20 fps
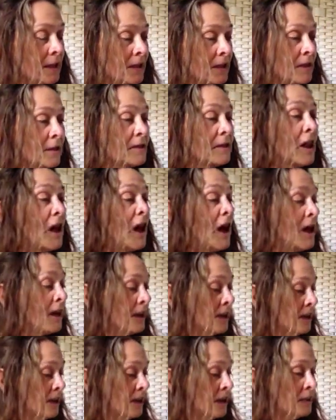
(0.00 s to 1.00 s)

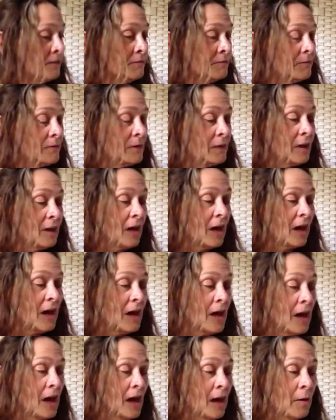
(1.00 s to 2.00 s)
lion,
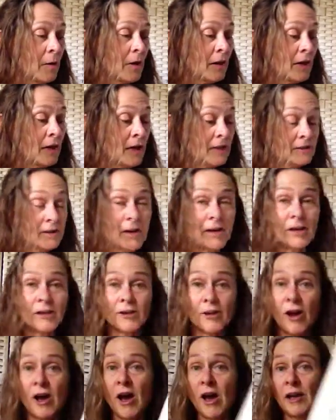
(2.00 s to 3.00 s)
it has got a
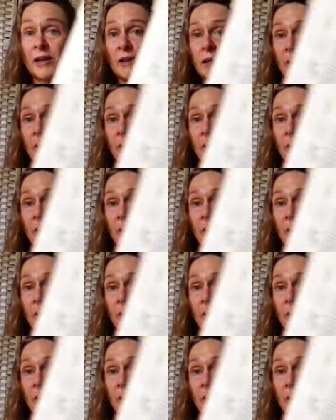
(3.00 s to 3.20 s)
lot.